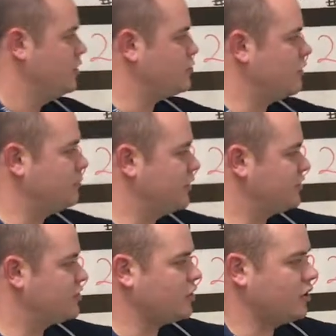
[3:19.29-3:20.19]
So I'm going
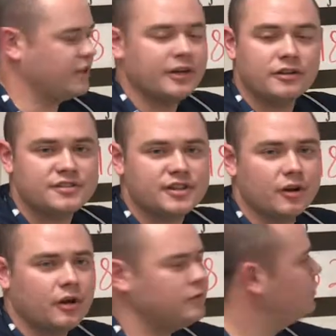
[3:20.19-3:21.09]
to start here at
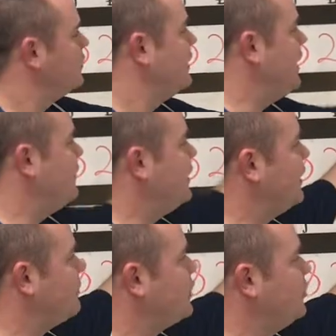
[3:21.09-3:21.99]
0, and
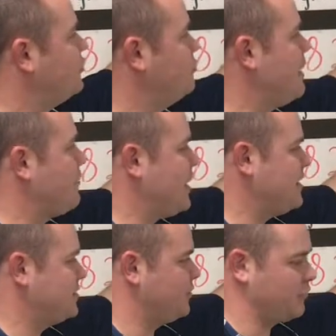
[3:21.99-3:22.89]
then I'm going to do my
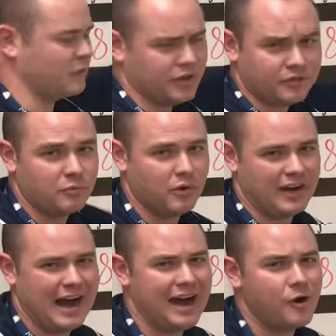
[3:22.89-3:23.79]
rise over run.
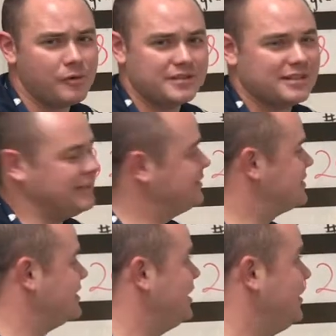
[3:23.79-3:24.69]
What I always like to
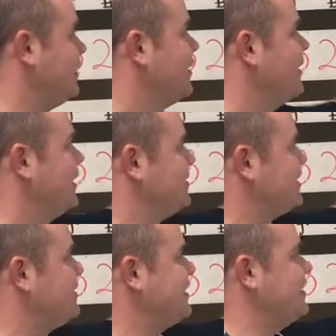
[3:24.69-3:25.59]
say is
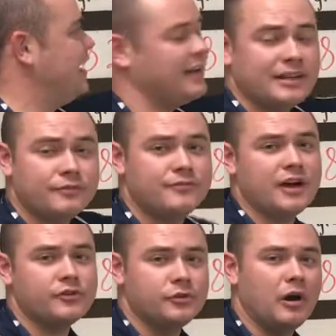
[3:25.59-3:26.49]
let the negative
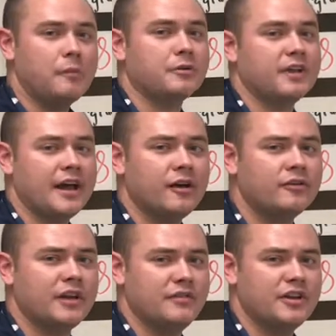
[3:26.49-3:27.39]
tell you up or
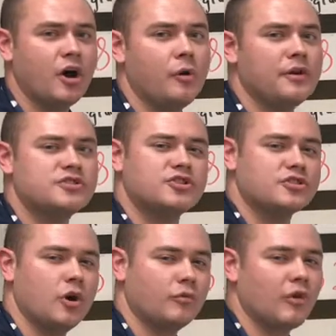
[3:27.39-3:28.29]
down, and then always
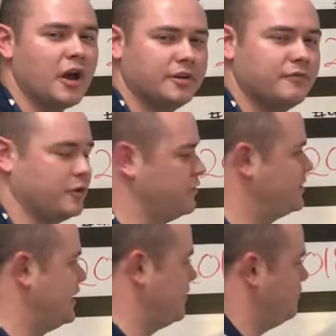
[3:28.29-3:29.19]
just go right for your
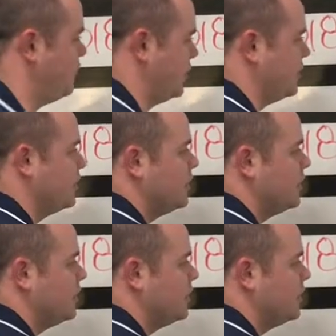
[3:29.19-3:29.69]
second point.